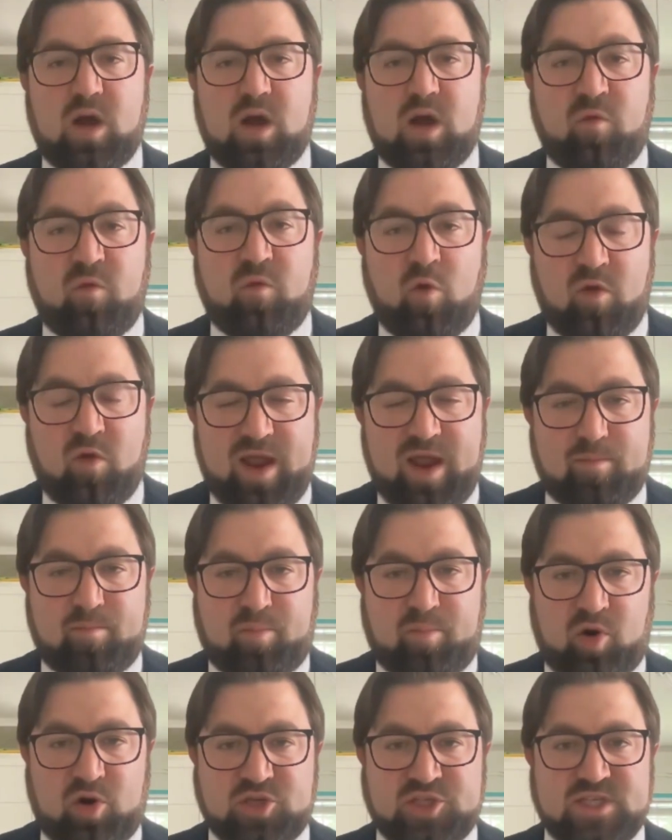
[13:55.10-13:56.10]
for that
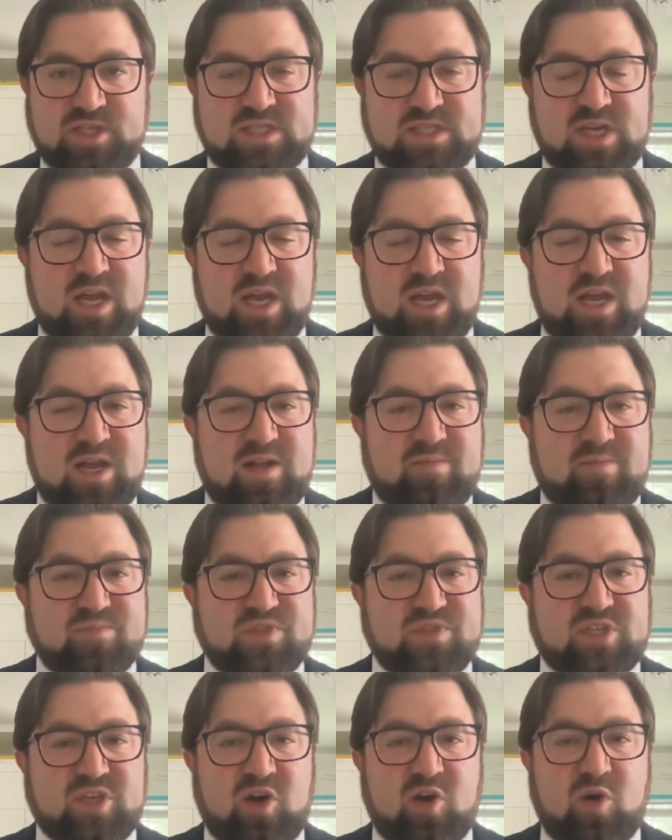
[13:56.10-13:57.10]
purchase.
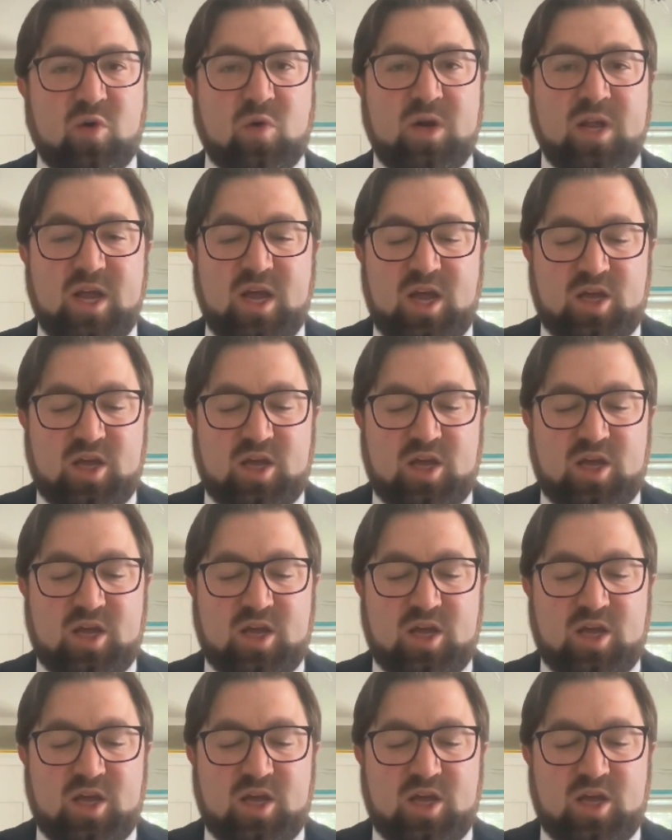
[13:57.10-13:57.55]
And so,